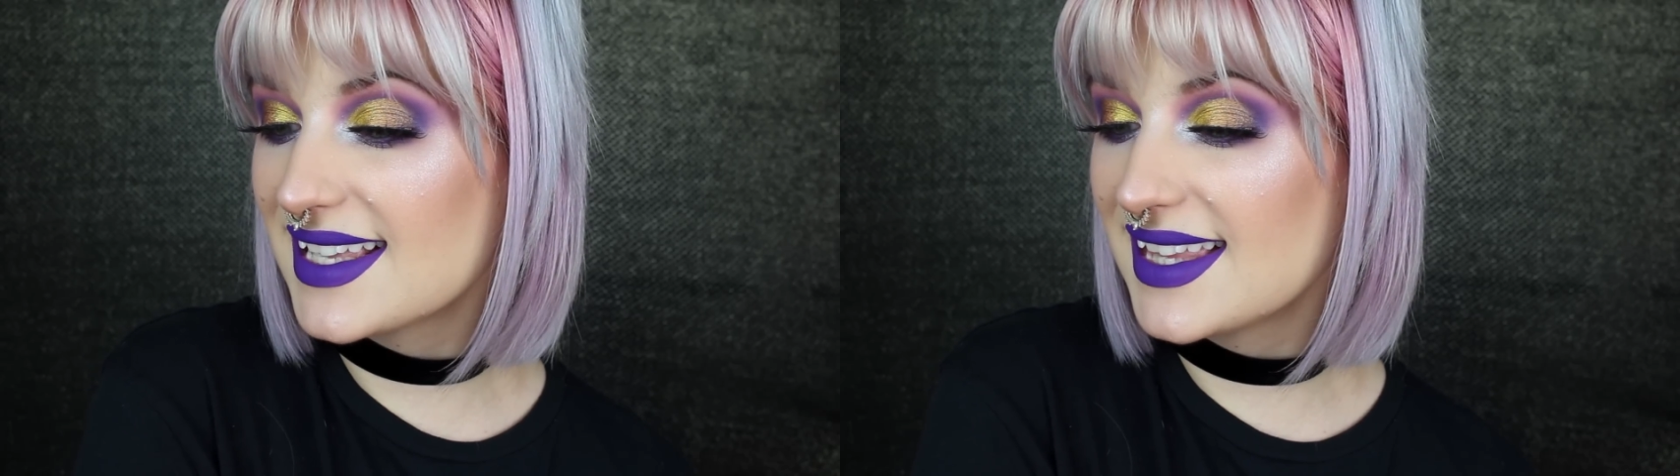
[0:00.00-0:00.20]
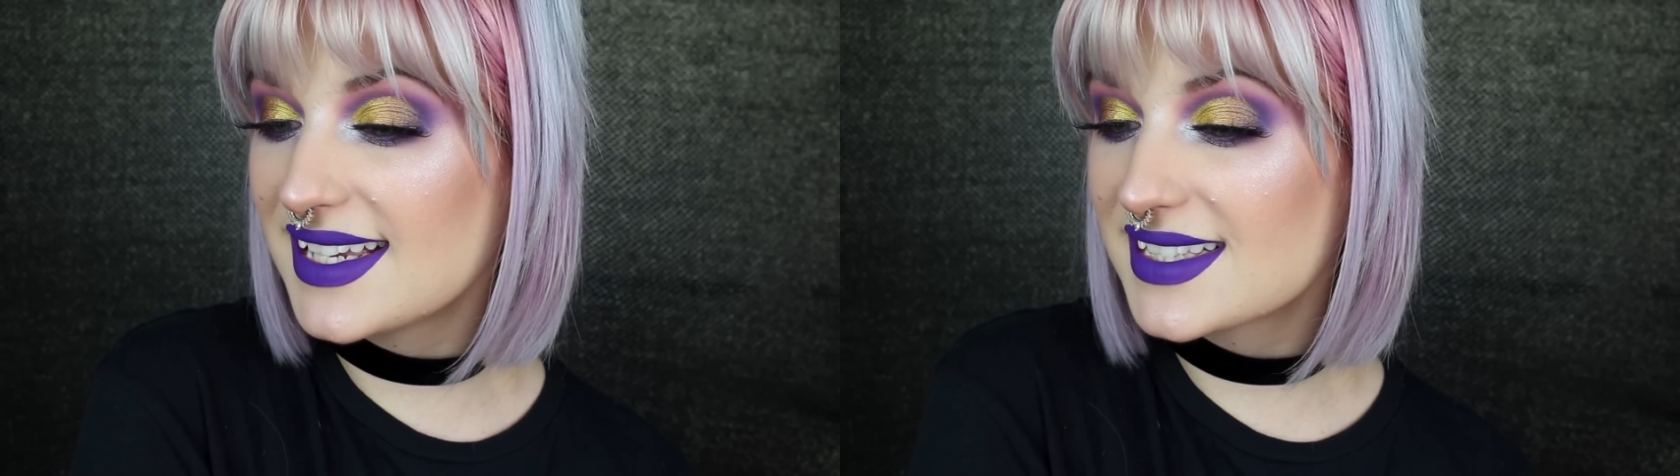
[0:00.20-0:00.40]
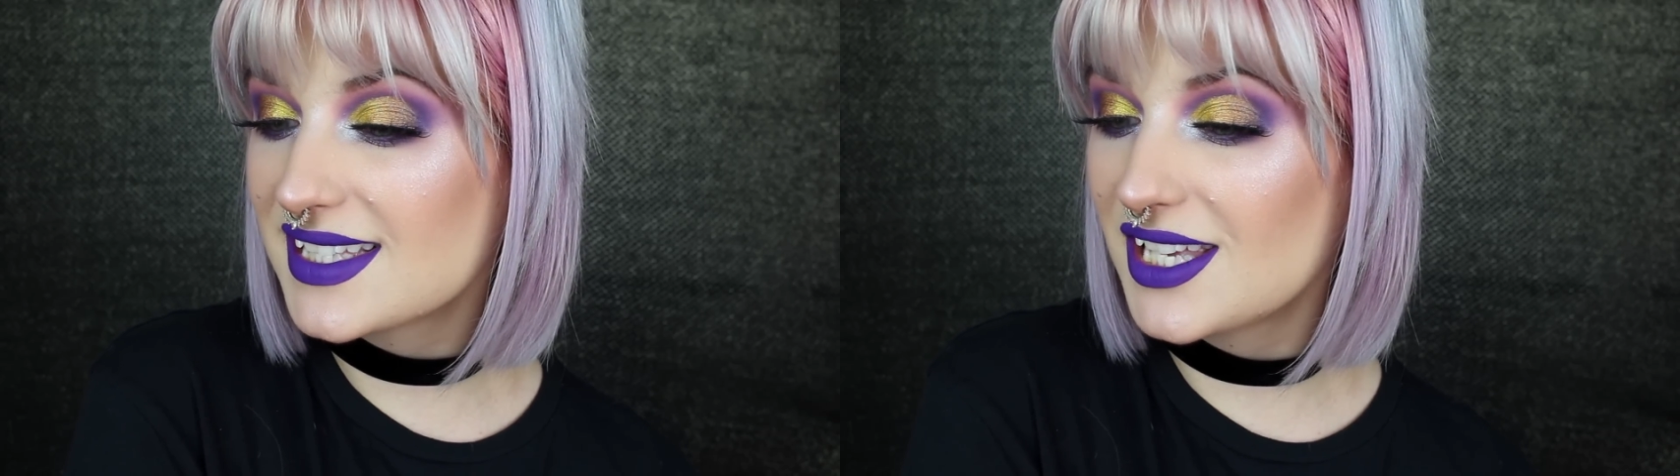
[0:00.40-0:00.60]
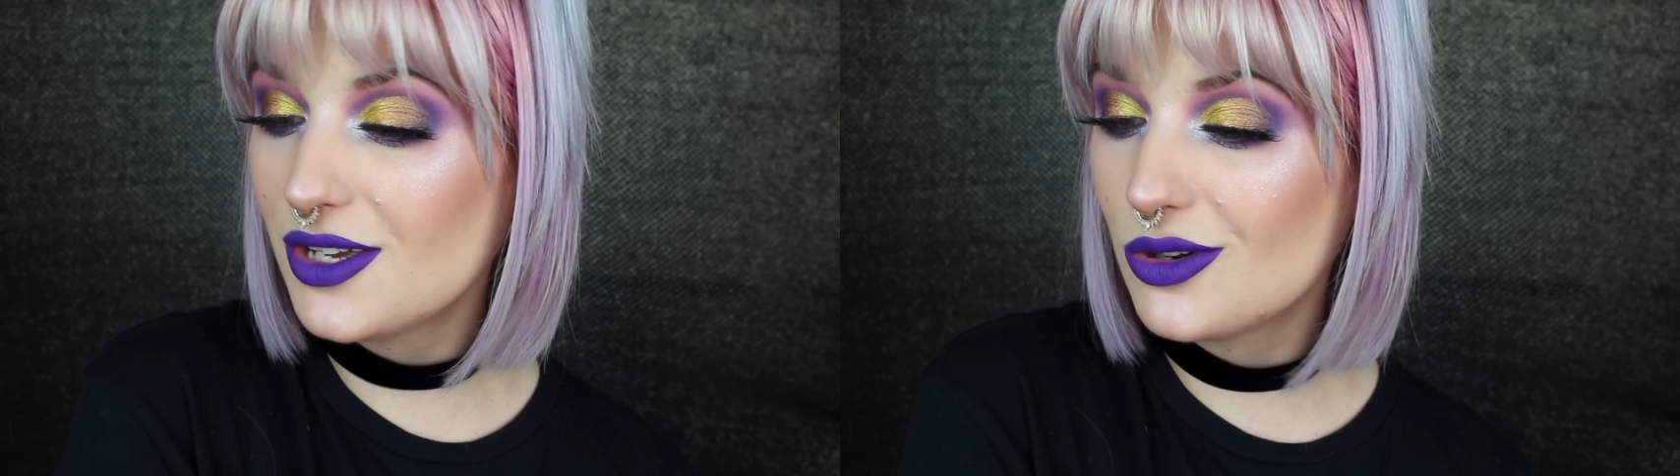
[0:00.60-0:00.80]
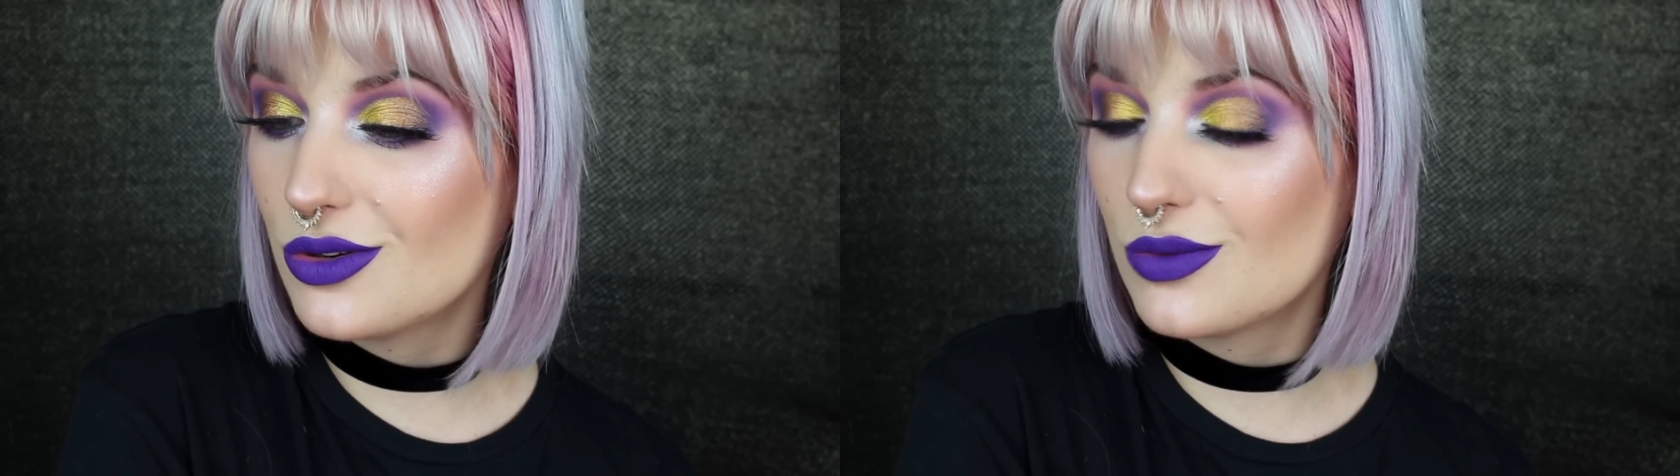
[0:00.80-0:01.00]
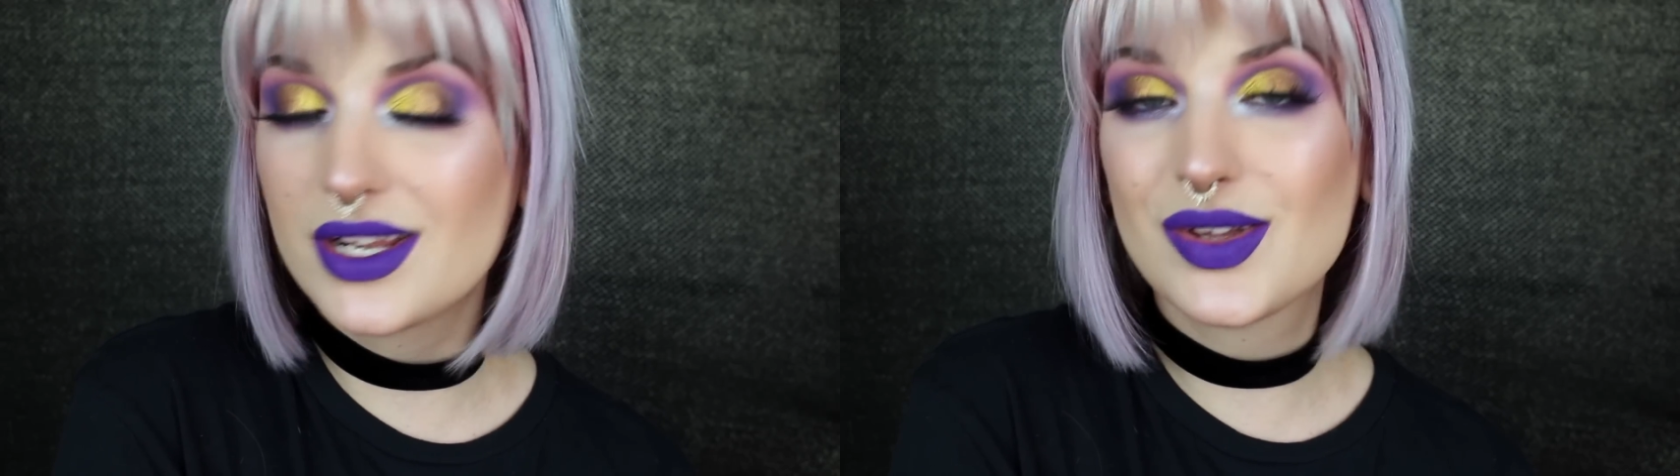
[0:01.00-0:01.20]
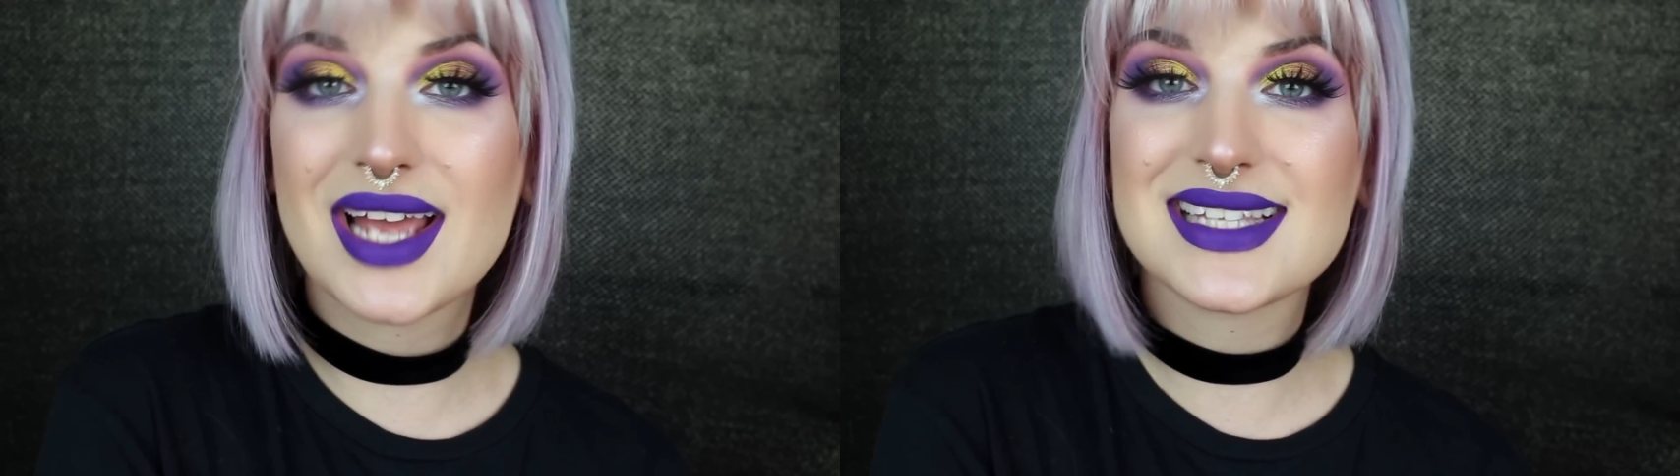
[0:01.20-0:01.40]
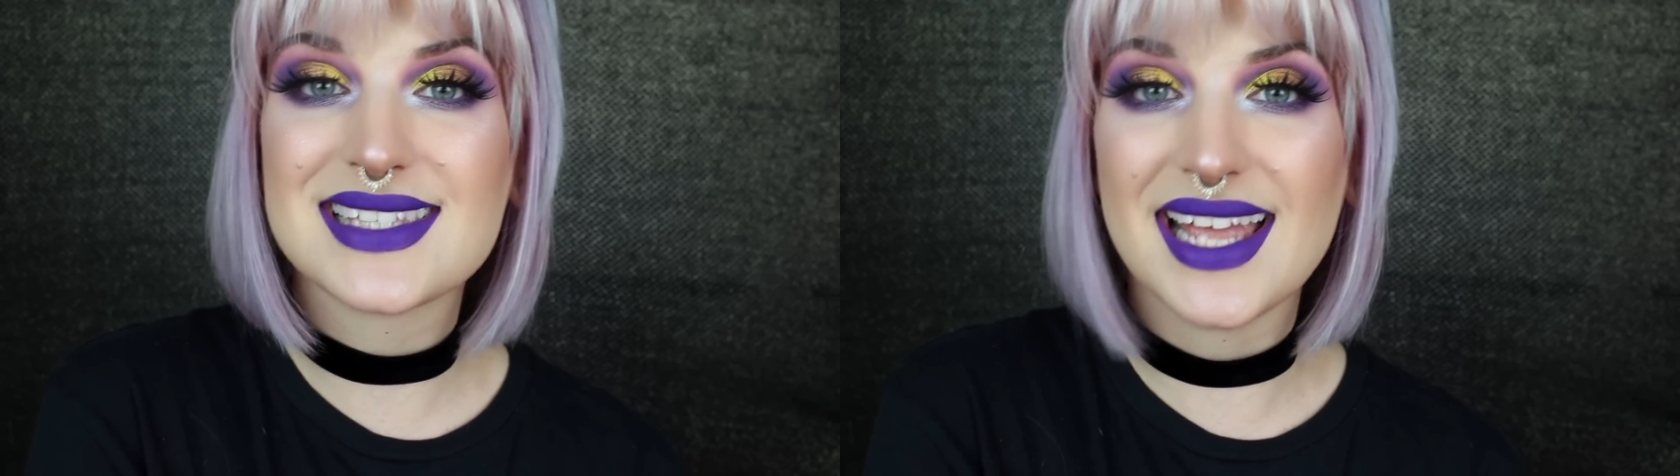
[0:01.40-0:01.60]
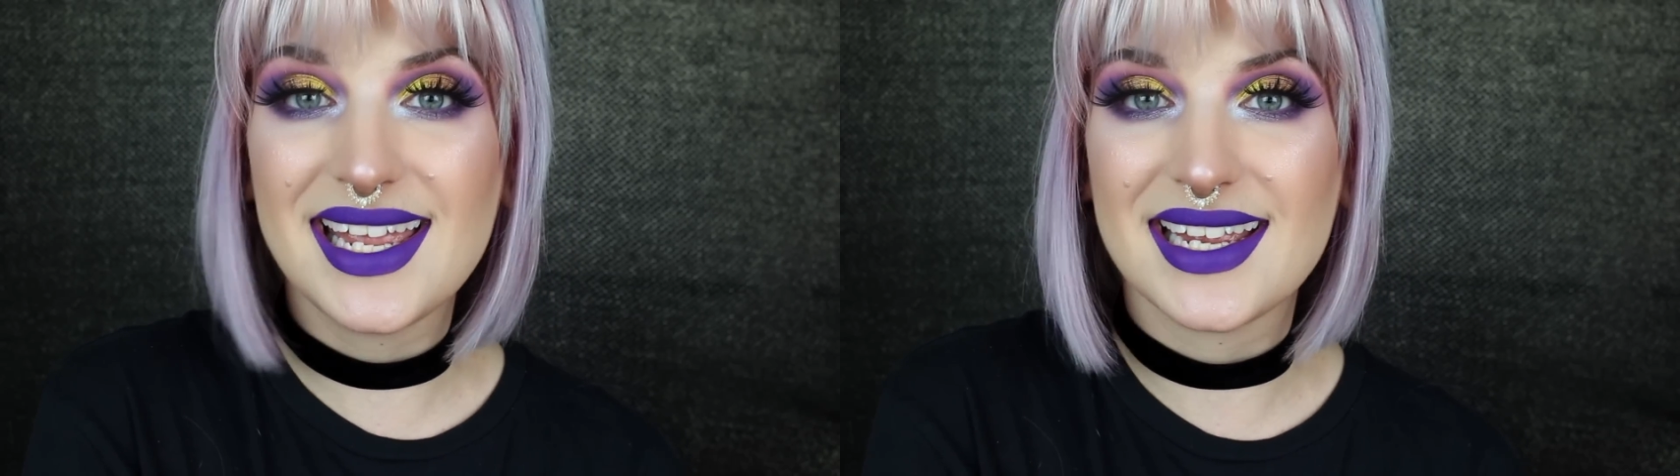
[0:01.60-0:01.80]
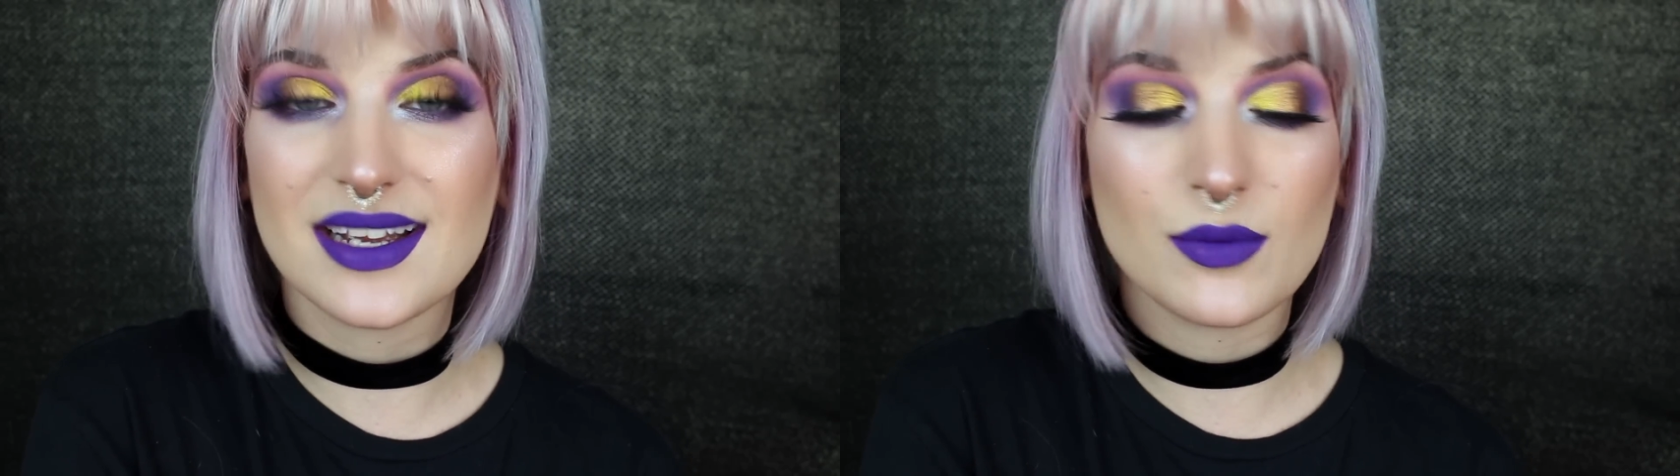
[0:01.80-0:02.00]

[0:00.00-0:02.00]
I think it's cute. What do you guys think?